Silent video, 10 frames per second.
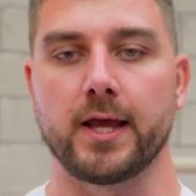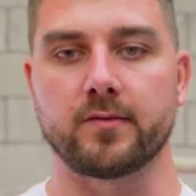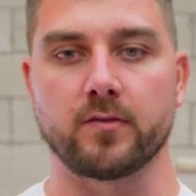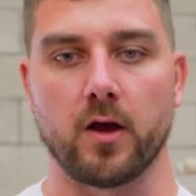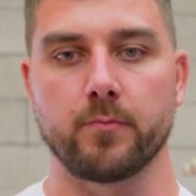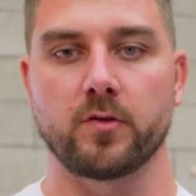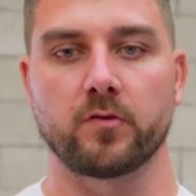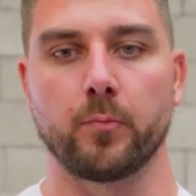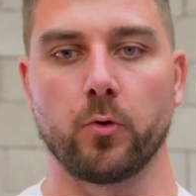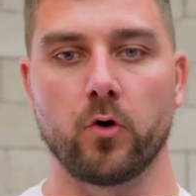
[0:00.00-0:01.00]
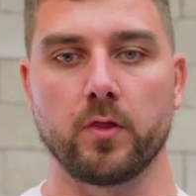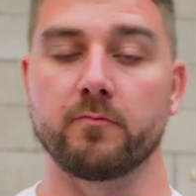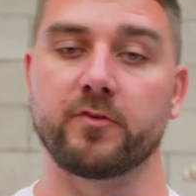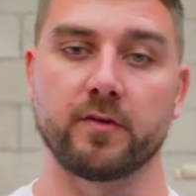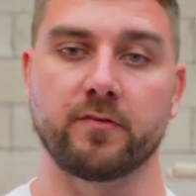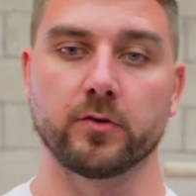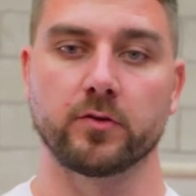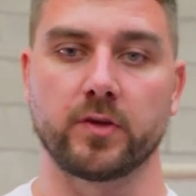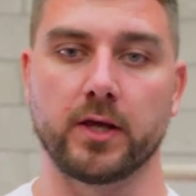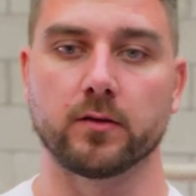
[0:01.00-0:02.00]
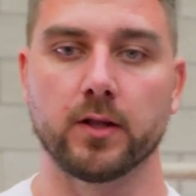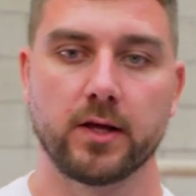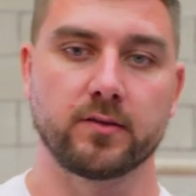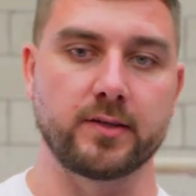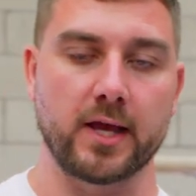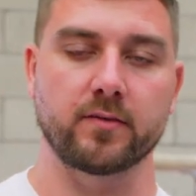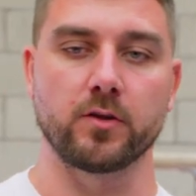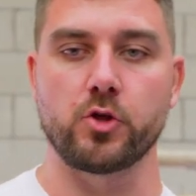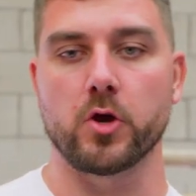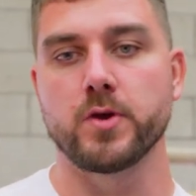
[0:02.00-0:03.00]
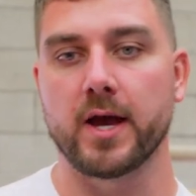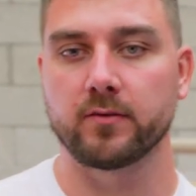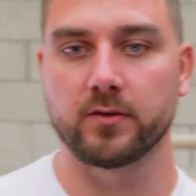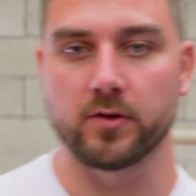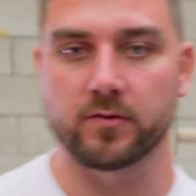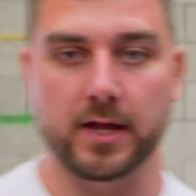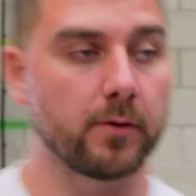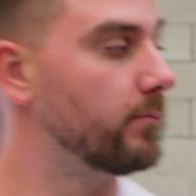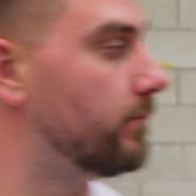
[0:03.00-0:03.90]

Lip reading: It's time to support them for the full skill. So Dec's going to show you how to do this now.